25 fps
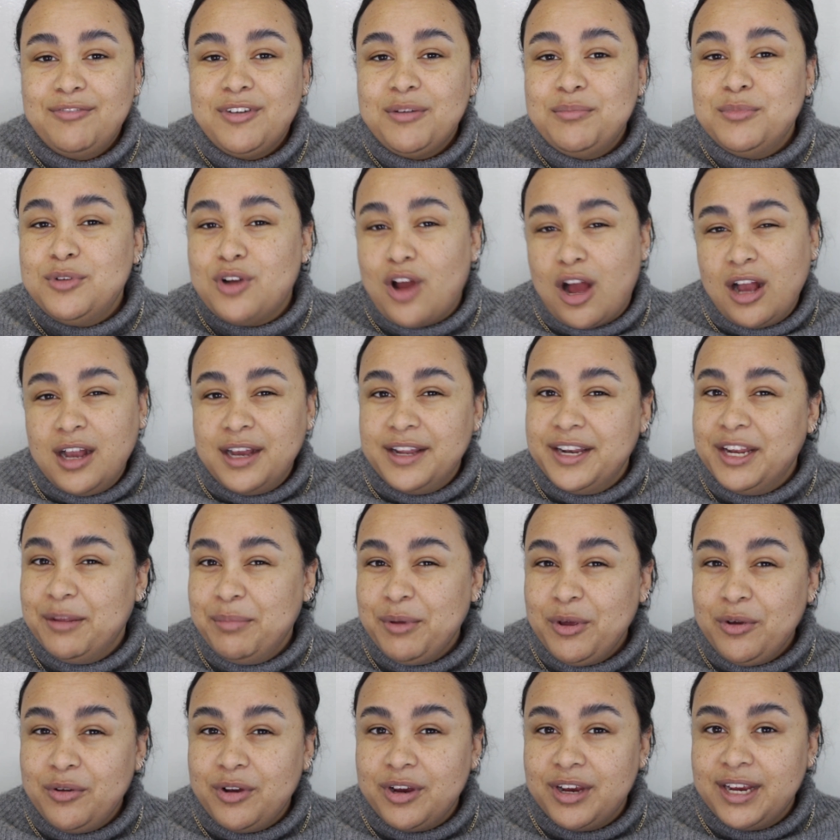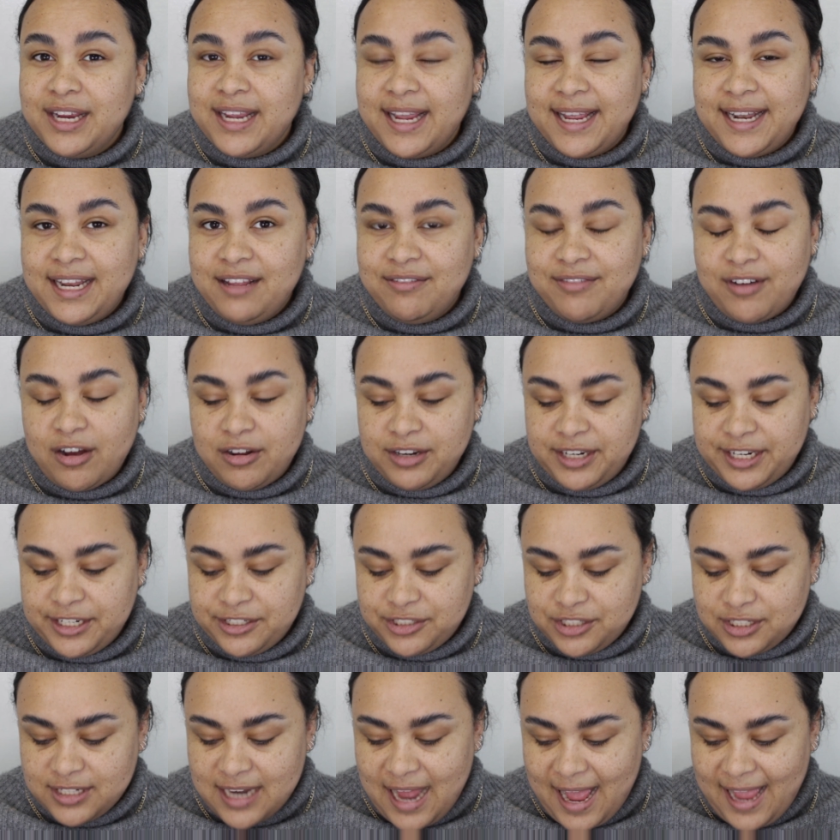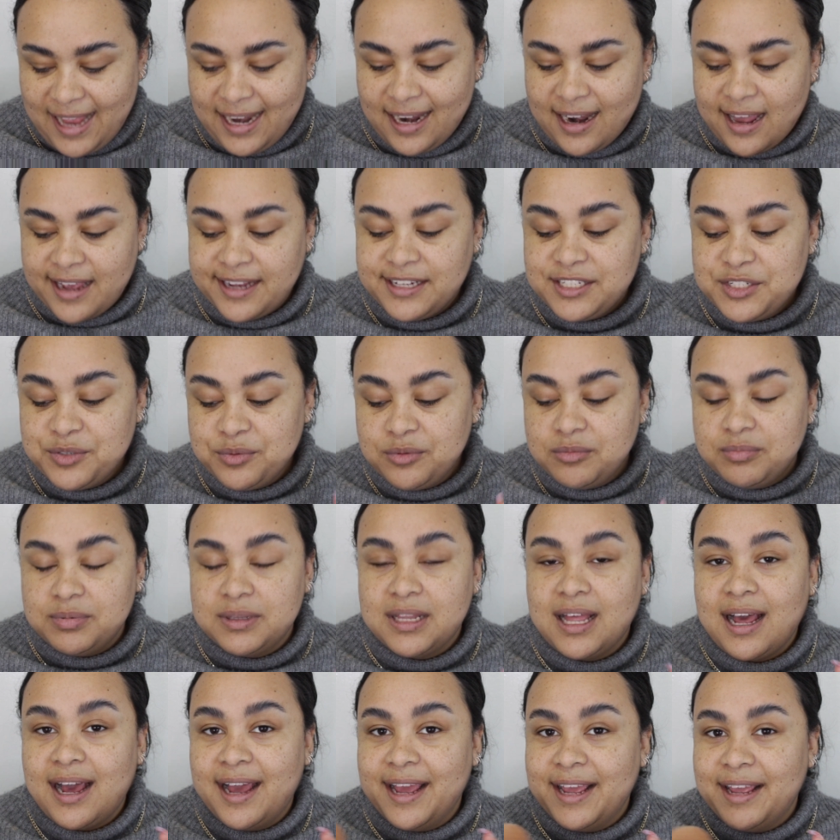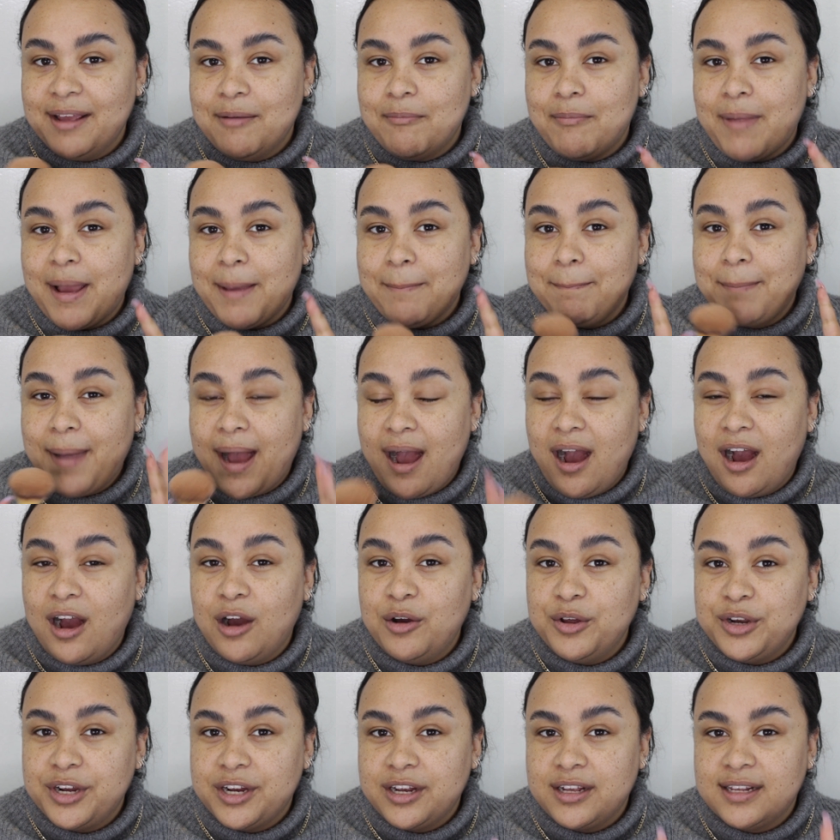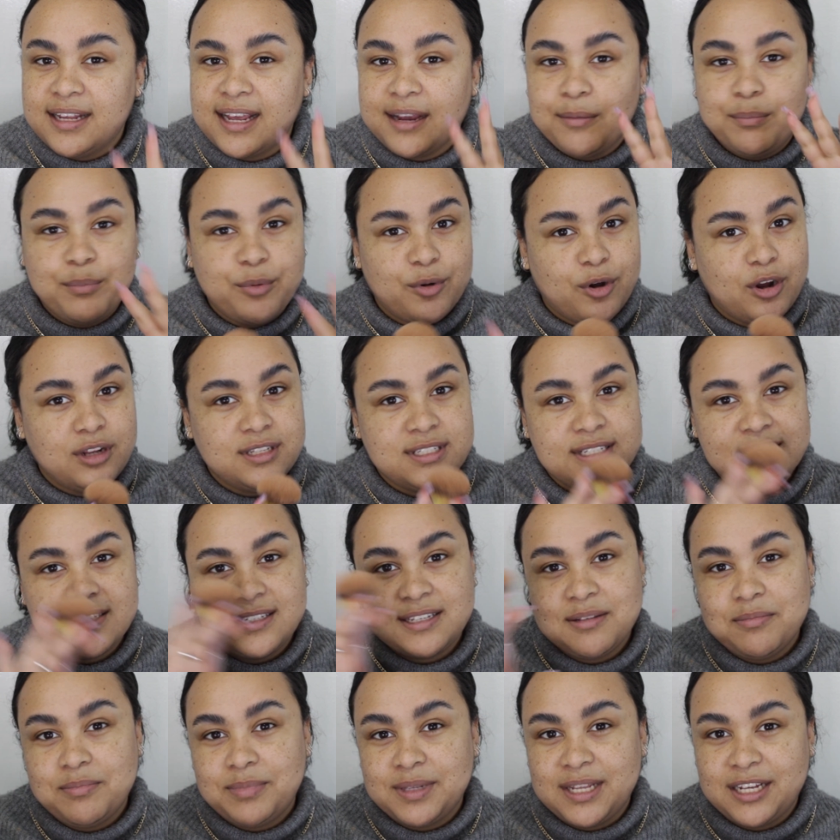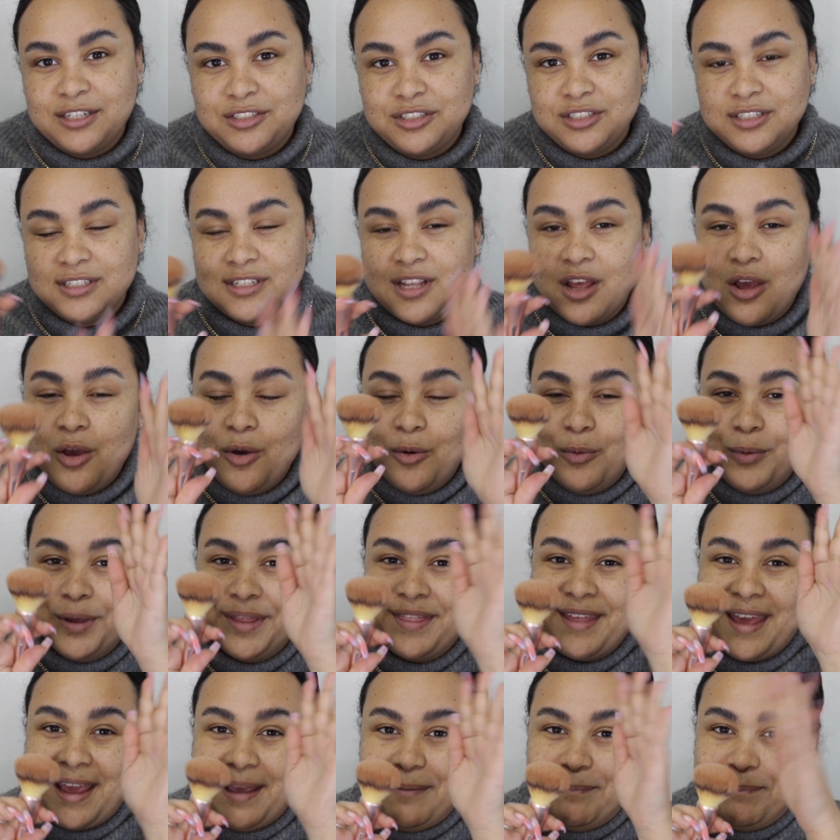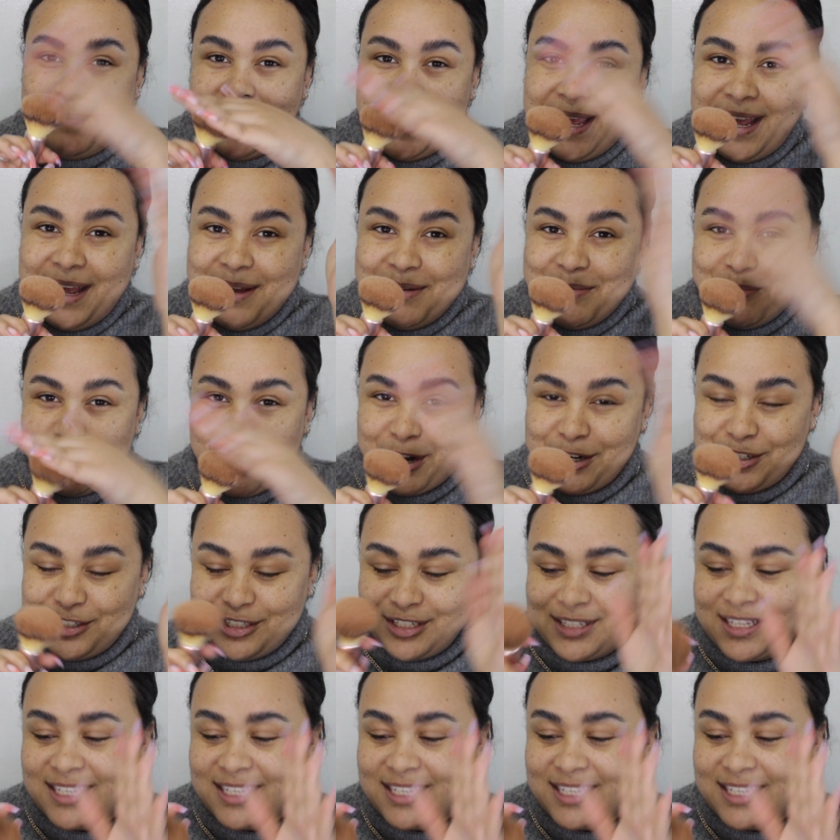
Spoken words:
I'm not going to be wearing any foundation, I like to apply my powder like bronzers and blushes with a big brush.